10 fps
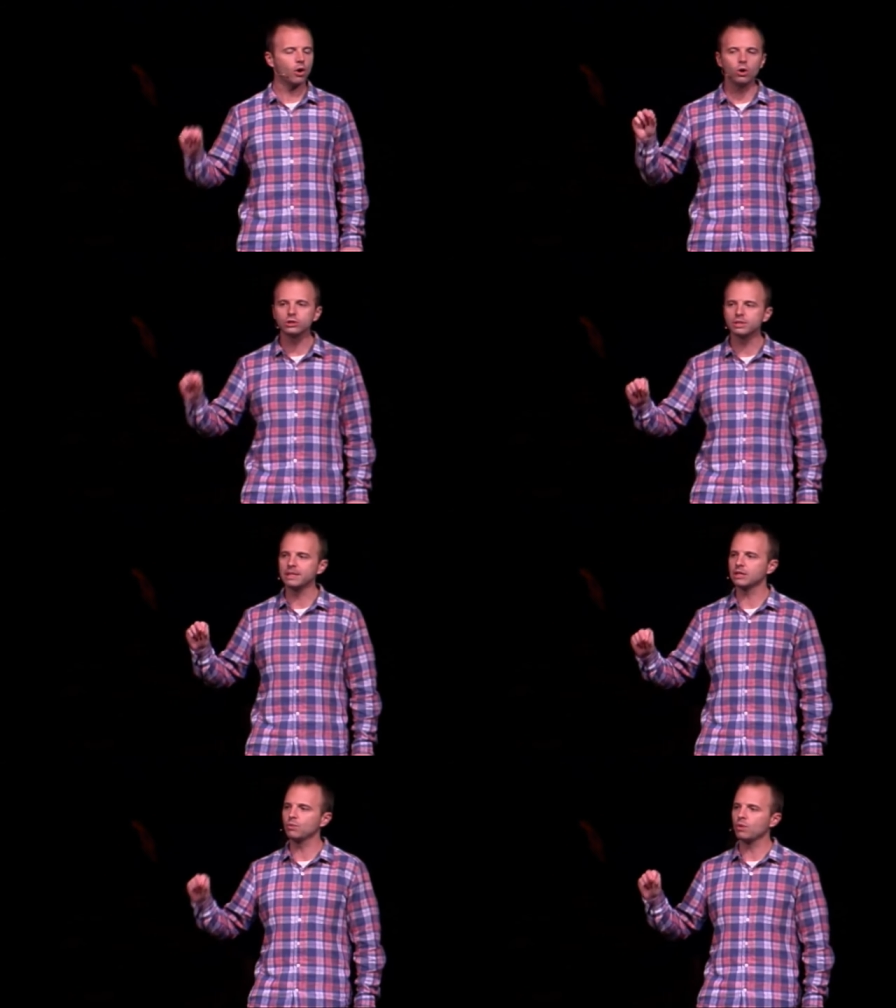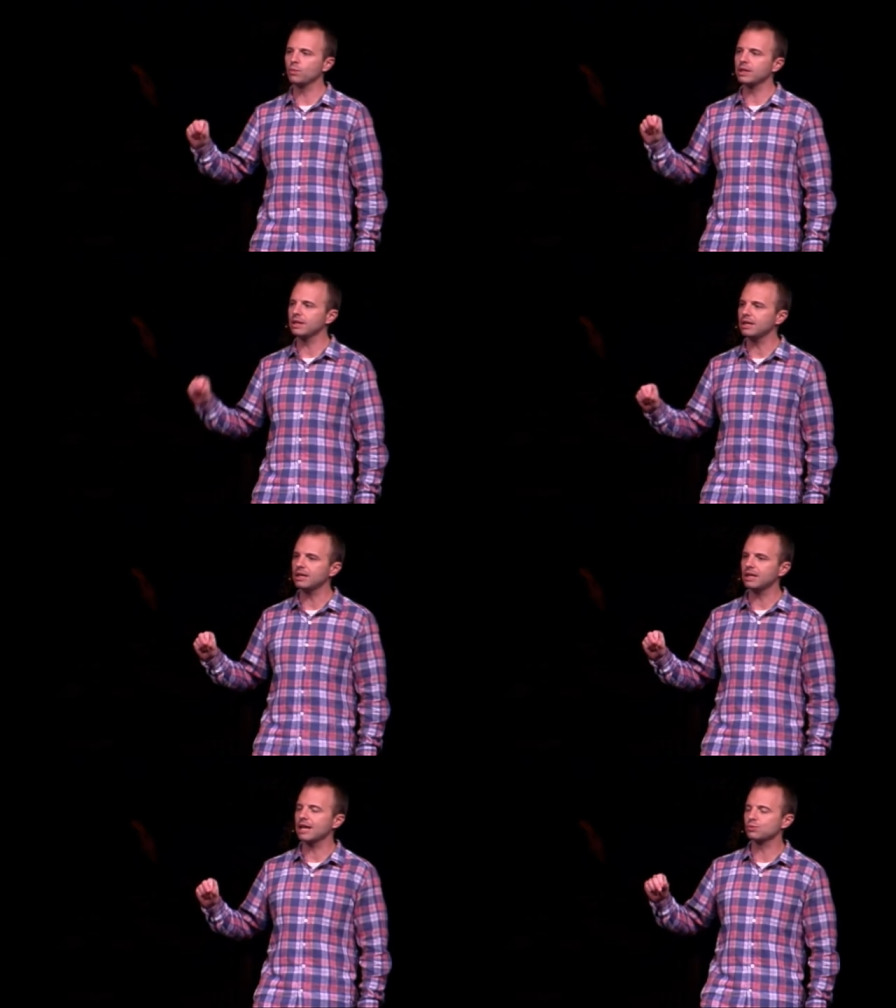ultimately, what we
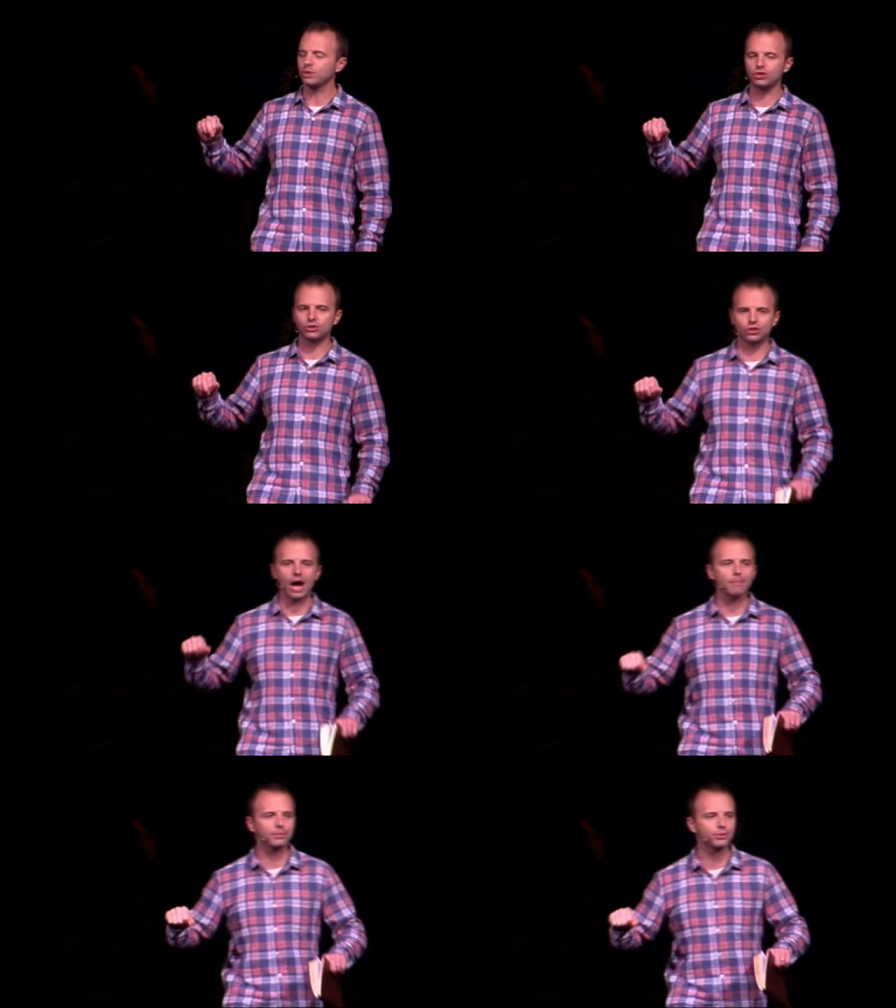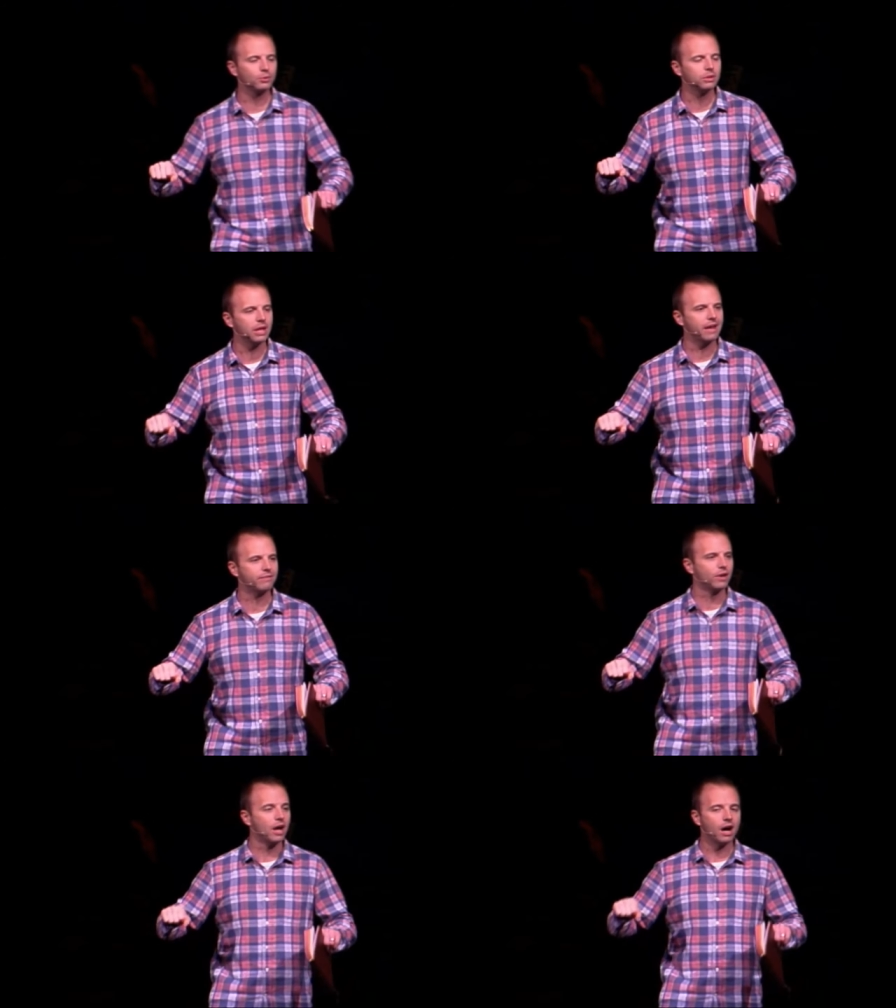need as we shop through
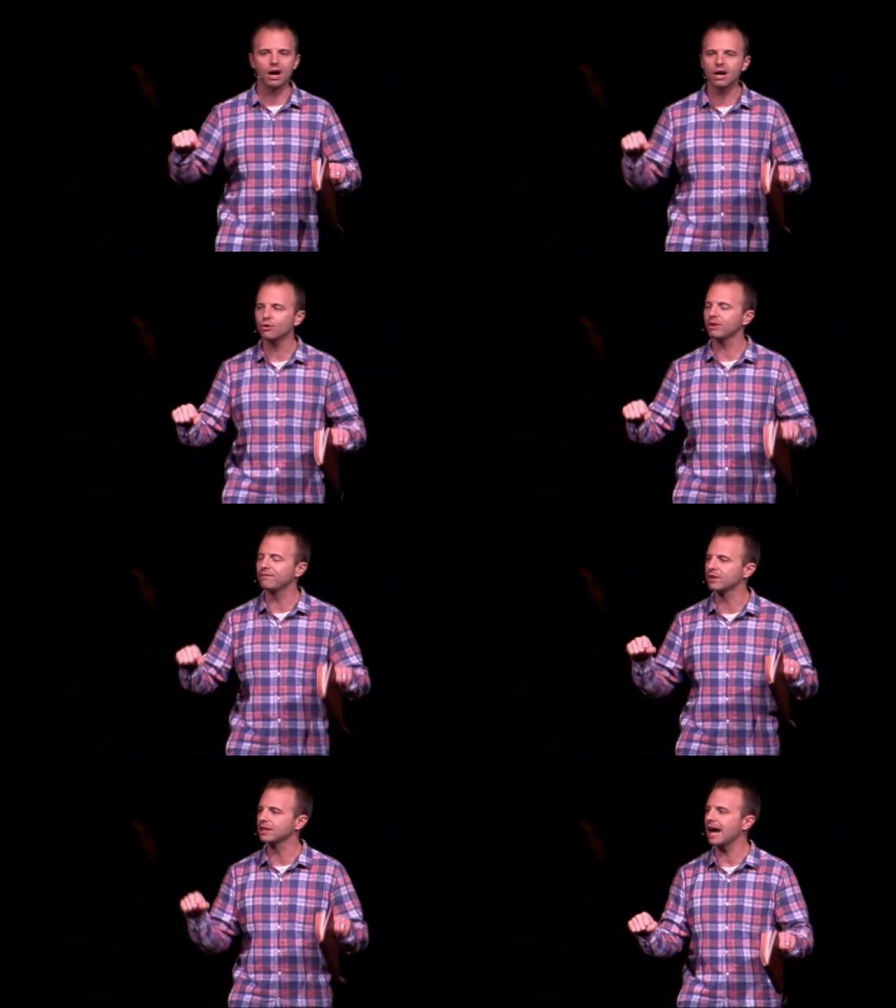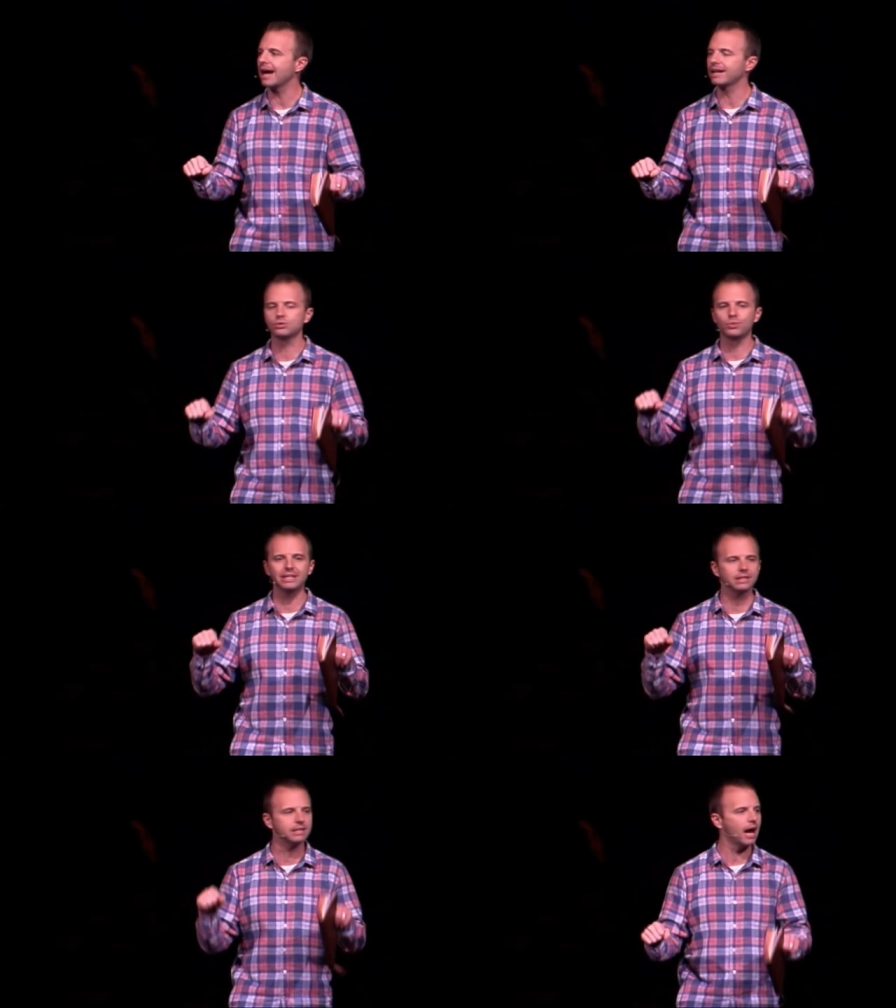life hungry for God, is we
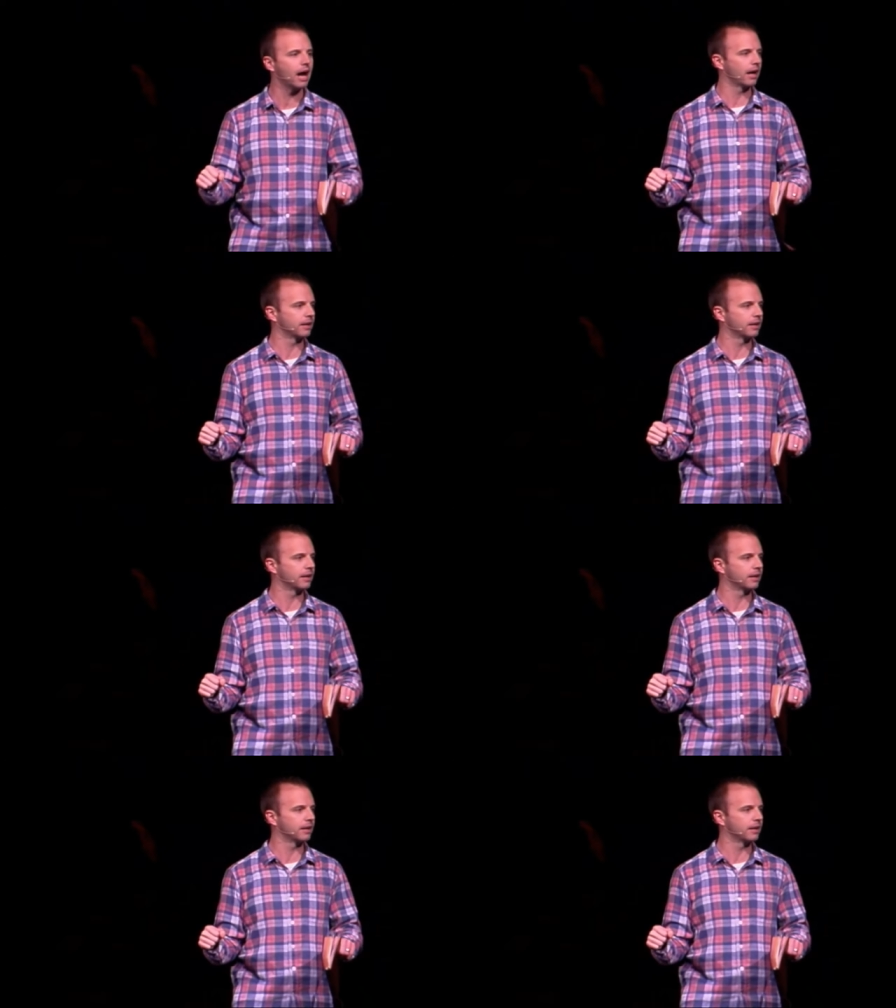need God.